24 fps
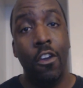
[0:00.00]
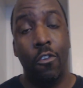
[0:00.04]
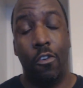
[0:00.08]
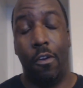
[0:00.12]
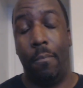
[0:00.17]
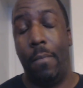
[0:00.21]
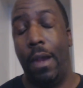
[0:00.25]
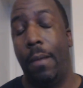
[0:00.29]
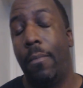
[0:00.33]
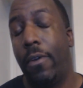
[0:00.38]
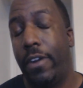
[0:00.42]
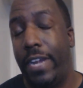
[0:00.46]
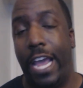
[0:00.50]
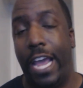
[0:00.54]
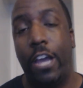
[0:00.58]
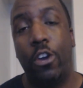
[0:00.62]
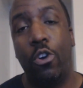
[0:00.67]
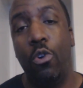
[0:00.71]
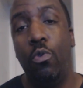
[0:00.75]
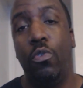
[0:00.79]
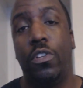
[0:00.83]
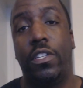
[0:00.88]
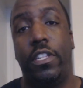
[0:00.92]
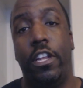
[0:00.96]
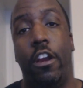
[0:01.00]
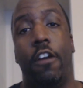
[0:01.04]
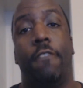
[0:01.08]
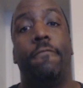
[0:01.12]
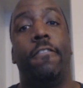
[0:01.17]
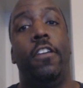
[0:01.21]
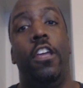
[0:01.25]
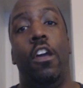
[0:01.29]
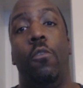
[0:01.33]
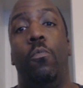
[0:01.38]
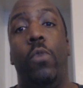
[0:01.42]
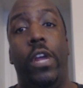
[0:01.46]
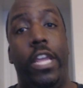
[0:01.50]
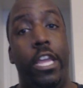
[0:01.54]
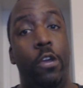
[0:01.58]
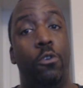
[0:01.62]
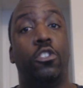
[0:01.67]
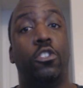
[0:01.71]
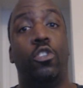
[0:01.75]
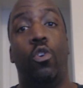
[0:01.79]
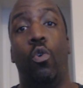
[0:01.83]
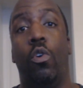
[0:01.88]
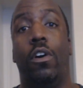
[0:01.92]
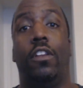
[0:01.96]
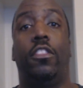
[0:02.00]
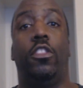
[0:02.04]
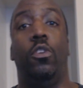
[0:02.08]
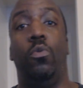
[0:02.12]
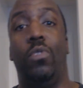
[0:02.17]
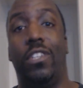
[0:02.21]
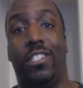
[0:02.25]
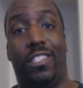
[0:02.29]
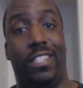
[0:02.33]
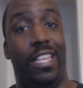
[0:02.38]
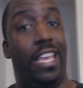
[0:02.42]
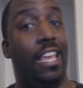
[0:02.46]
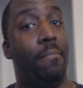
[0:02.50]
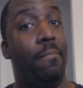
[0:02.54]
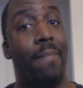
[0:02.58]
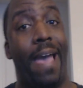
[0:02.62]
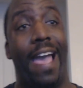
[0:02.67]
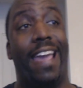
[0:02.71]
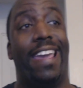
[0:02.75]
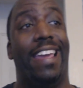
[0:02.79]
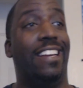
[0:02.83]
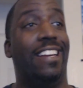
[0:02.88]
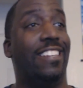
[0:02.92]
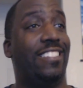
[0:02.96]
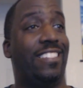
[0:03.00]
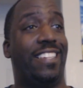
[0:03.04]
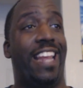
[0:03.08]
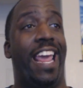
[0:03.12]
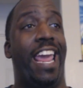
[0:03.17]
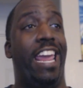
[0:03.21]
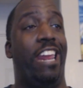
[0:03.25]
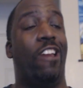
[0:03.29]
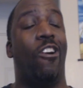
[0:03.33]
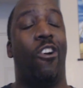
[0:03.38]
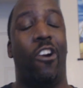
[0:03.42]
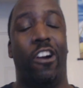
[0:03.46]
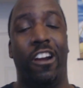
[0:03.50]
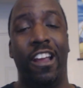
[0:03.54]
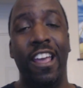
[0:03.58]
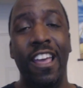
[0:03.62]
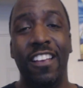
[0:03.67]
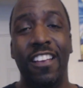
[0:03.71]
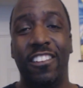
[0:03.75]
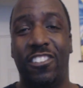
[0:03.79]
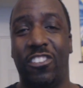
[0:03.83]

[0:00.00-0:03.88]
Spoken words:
Remember, Deku was there for him when he was going through his thing back in his Stain arc.